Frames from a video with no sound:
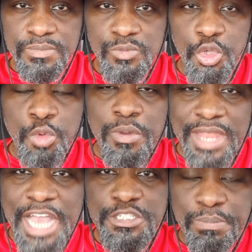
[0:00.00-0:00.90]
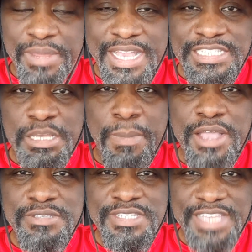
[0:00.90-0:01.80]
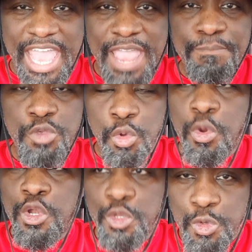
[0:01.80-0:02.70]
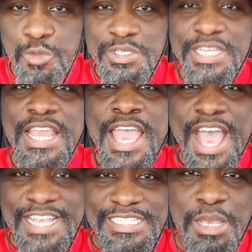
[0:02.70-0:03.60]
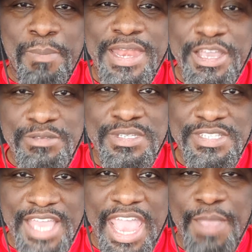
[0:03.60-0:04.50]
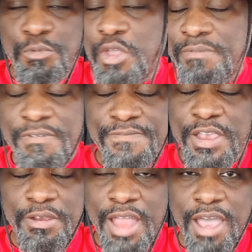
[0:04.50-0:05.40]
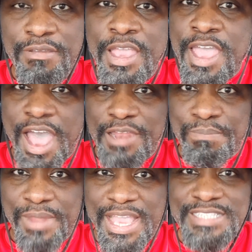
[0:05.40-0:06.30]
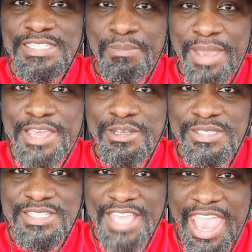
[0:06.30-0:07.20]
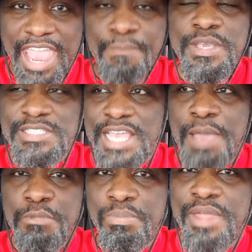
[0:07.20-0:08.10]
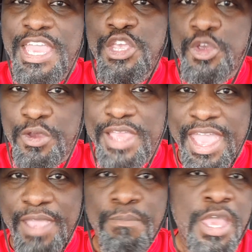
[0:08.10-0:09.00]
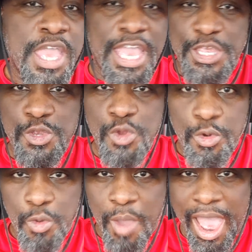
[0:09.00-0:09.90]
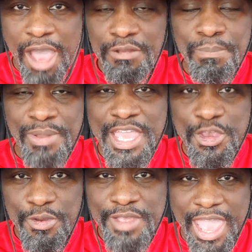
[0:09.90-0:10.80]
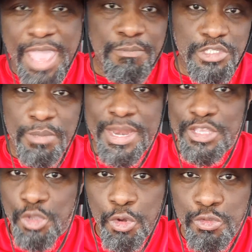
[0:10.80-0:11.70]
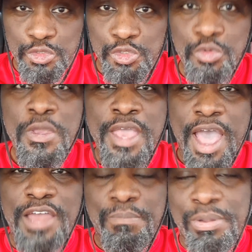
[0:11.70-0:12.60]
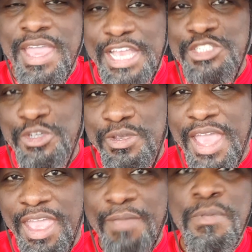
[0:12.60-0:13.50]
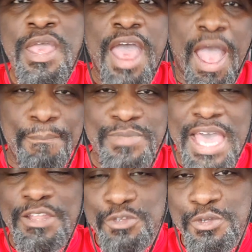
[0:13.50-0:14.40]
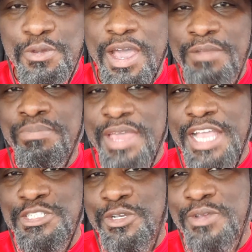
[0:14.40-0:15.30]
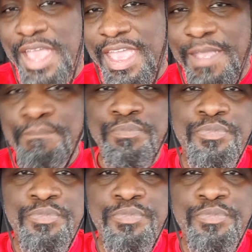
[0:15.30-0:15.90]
You realize you're playing somebody else's game. You are losing at somebody else's game. You haven't figured out how to play at somebody else's game. It's time to play your game. And you don't know how to play your game because nobody told you how to play as your game. I'm telling you how to play as your game.